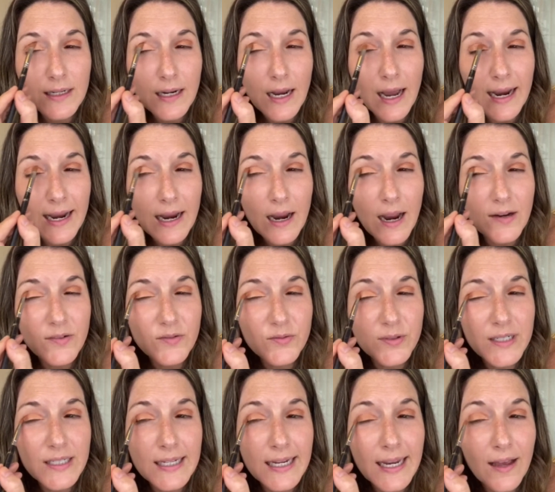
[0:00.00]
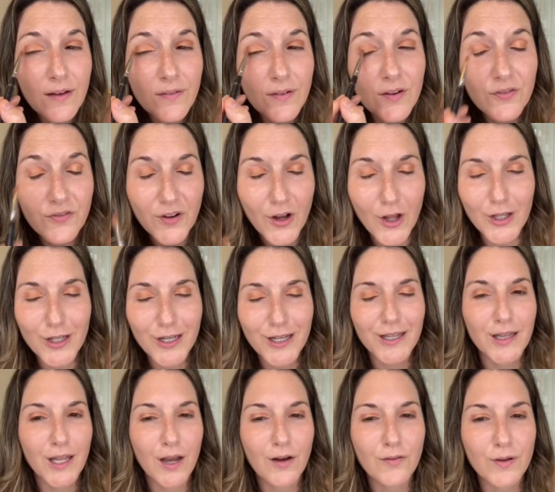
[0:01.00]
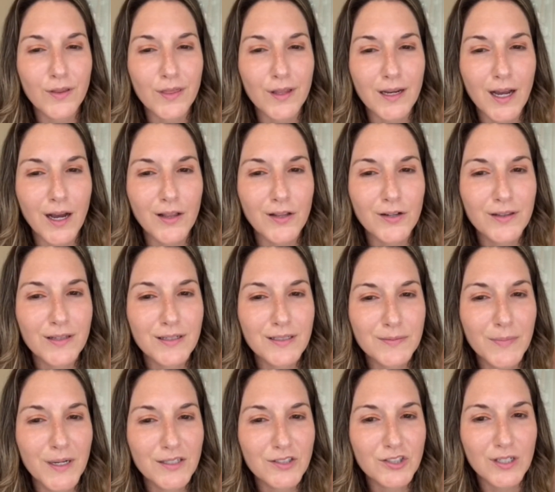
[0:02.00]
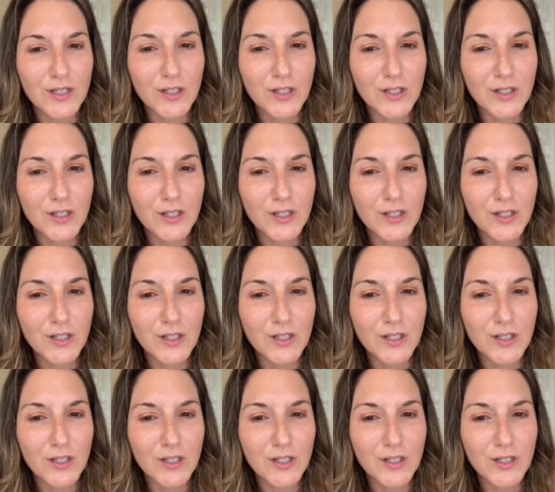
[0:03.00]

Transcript: I really haven't fallen in love with a color this much in a